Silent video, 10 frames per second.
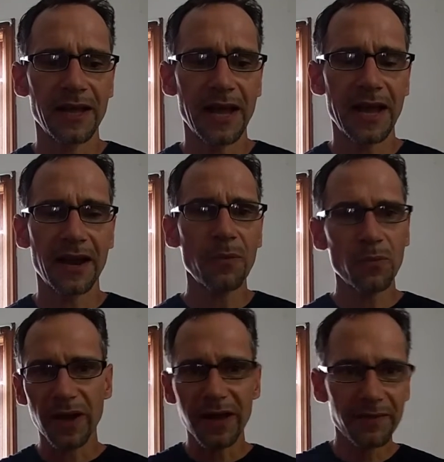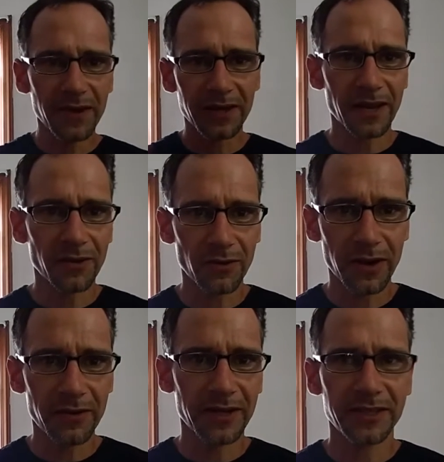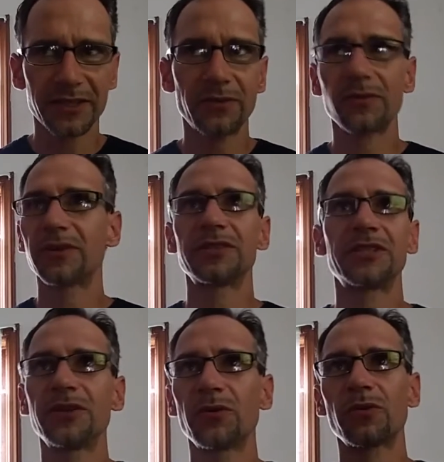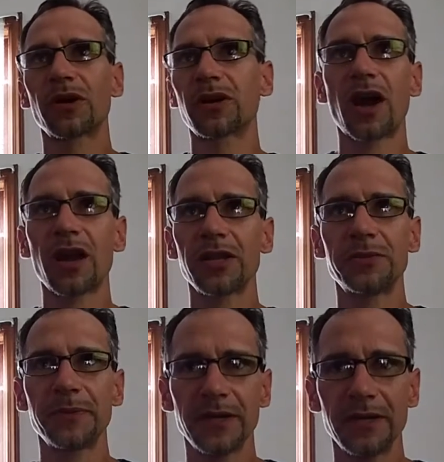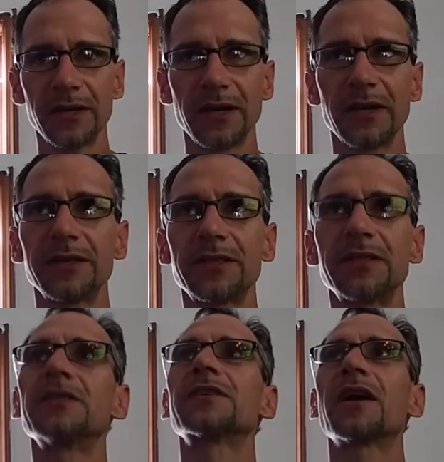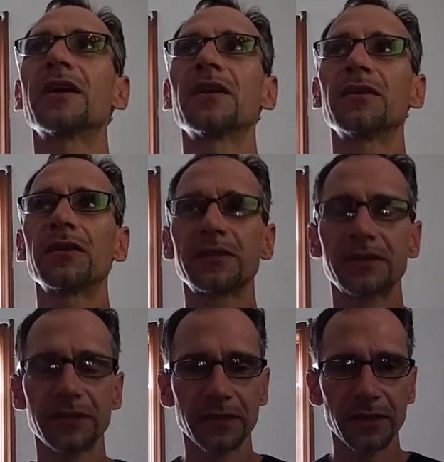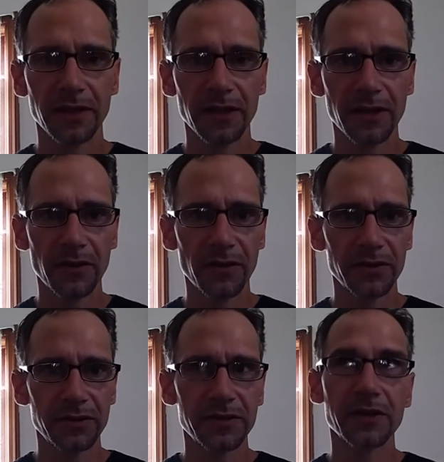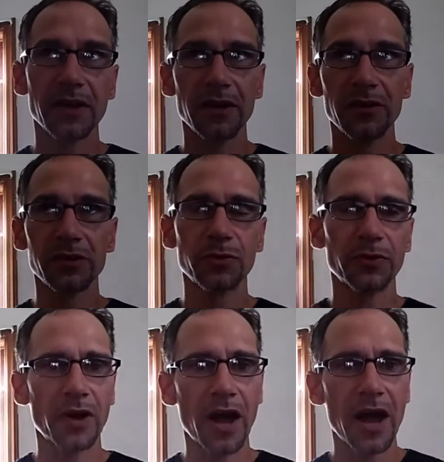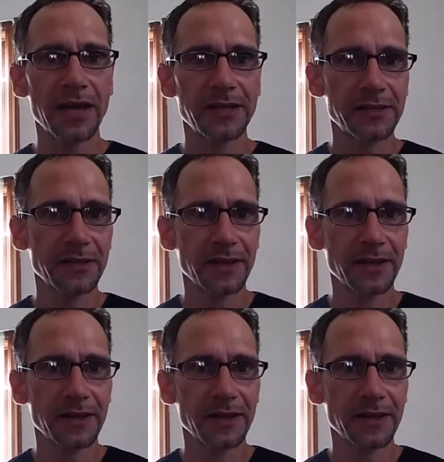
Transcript: And I'm waving at that girl and everything. She don't acknowledge me. She just kind of looks or just kind of looks with her eyes.